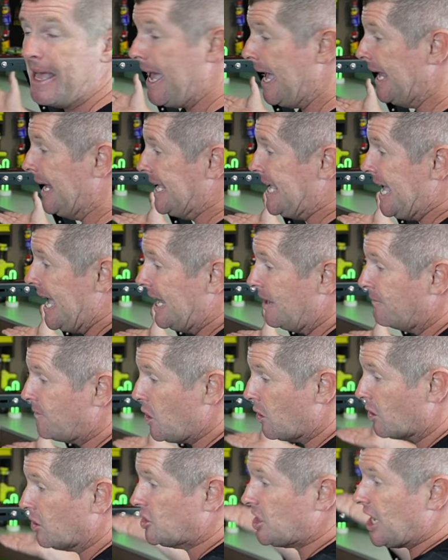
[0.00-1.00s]
And again, if
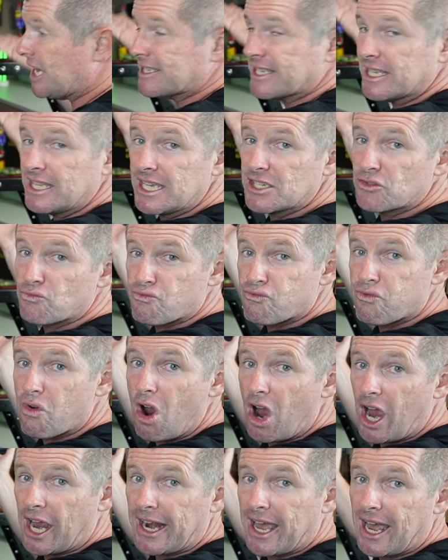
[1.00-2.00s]
you're adjusting this
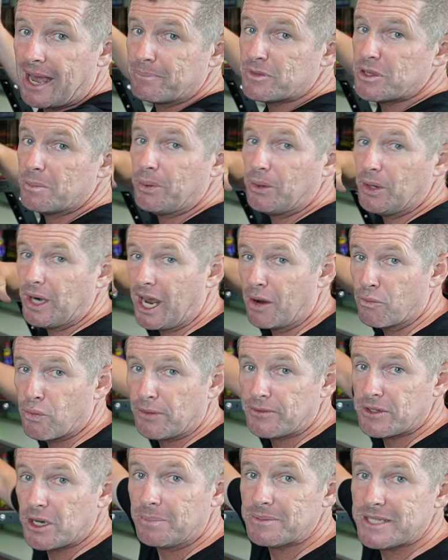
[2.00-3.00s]
right up to put a
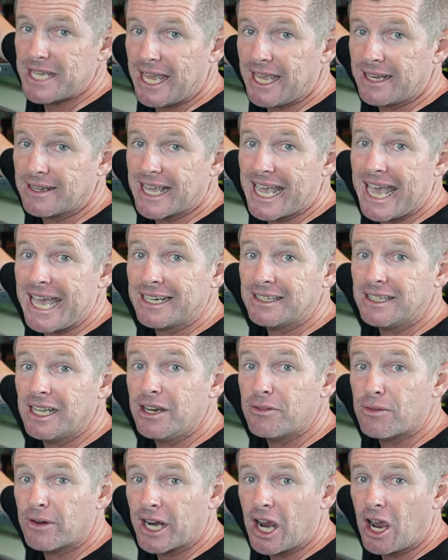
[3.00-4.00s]
rooftop tent
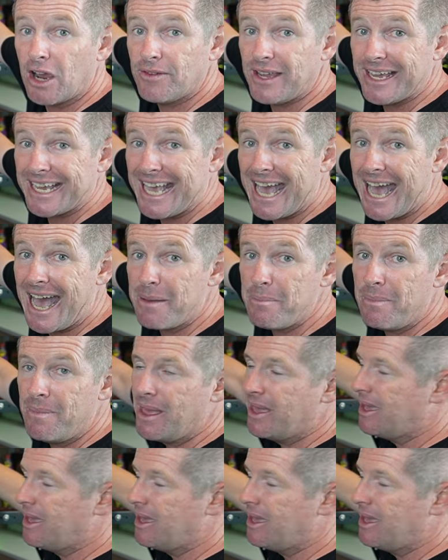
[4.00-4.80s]
cantilevering over your cab,